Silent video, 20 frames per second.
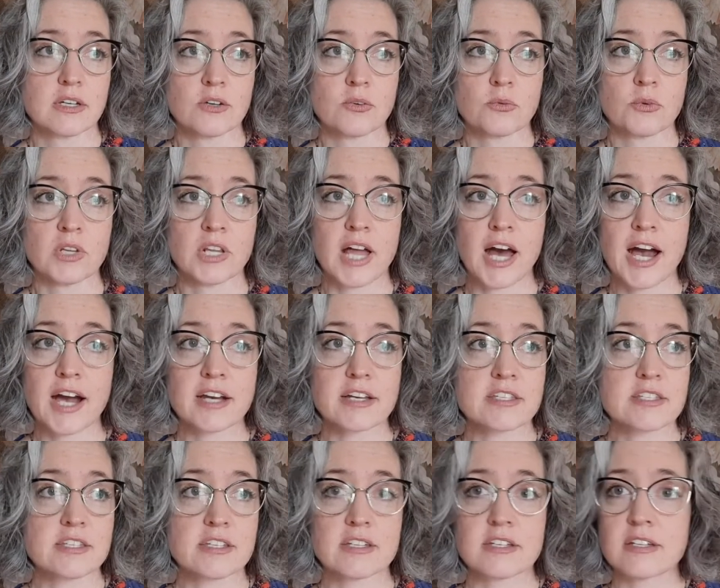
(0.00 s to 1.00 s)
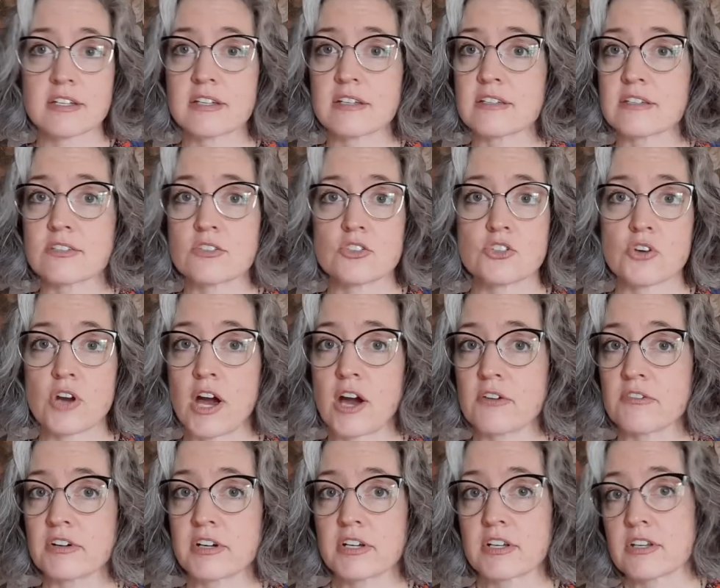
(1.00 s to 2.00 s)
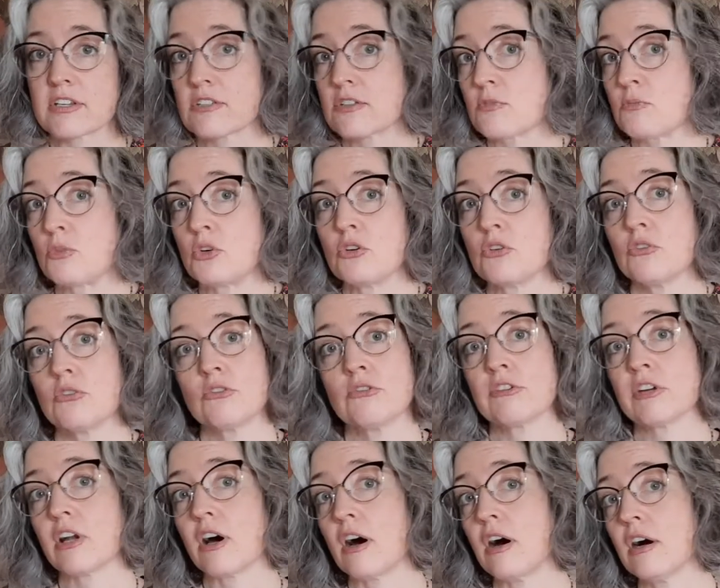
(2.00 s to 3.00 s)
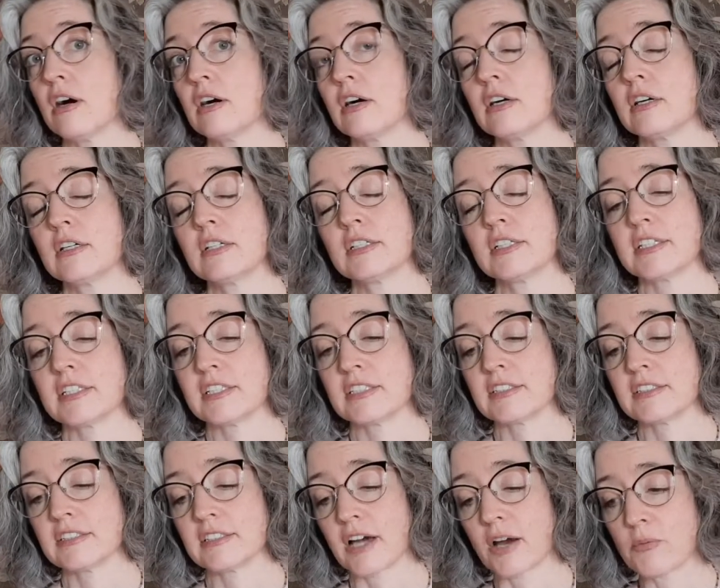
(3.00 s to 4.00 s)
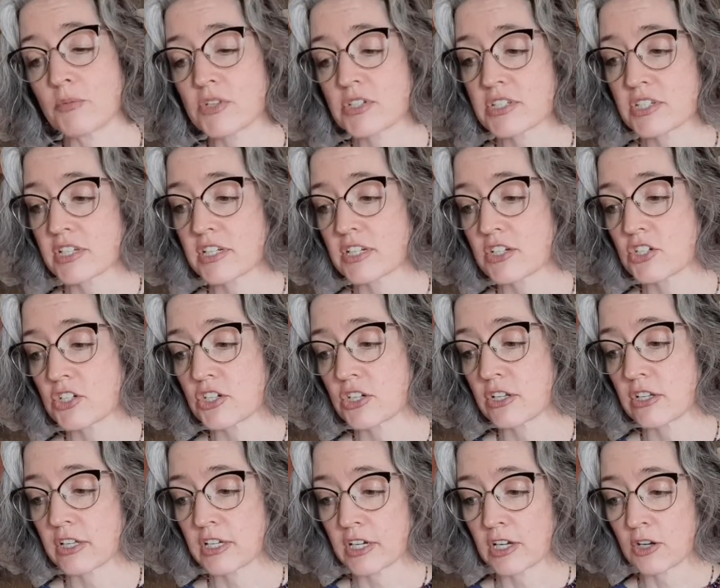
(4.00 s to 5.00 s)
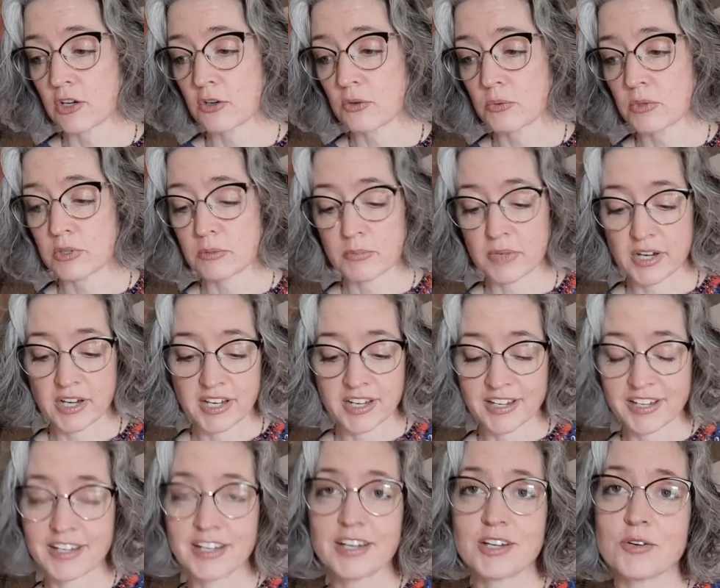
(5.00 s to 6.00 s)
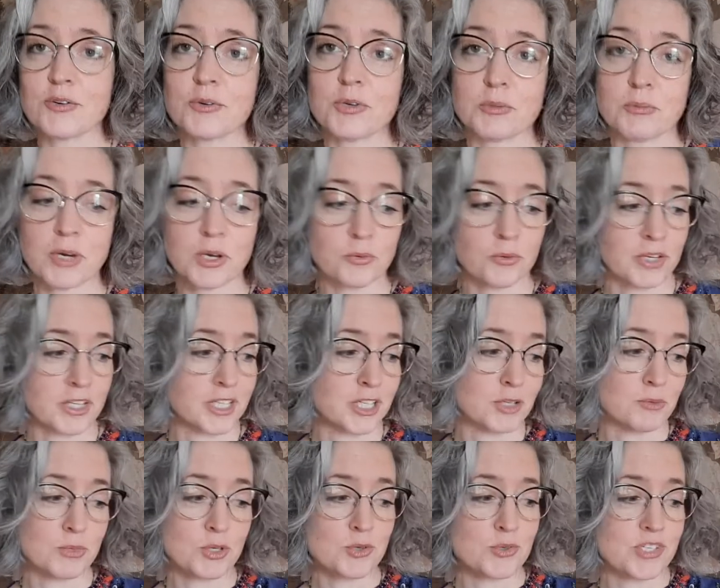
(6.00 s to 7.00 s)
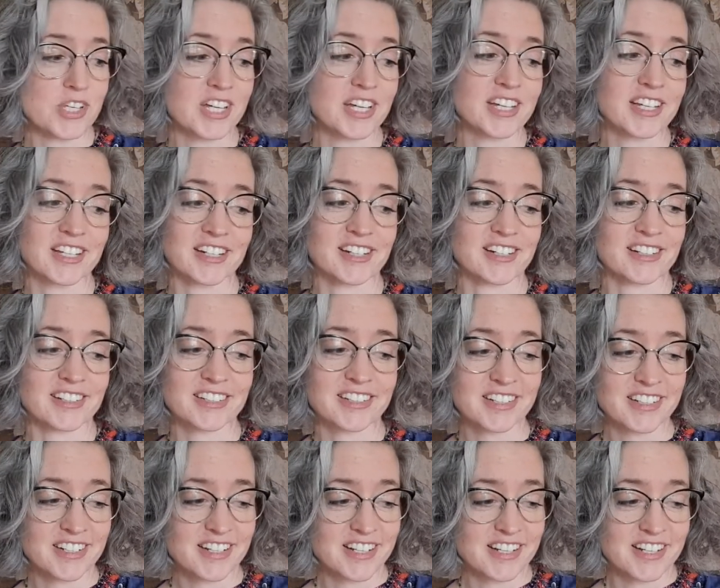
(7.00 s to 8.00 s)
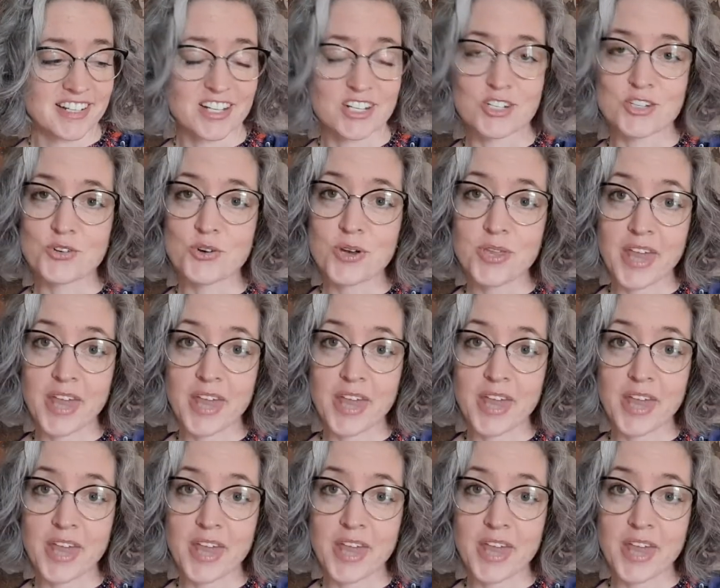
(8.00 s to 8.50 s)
relaxing as traffic doesn't move at all and I'm just gonna chill here with my with my Reiki music and enjoy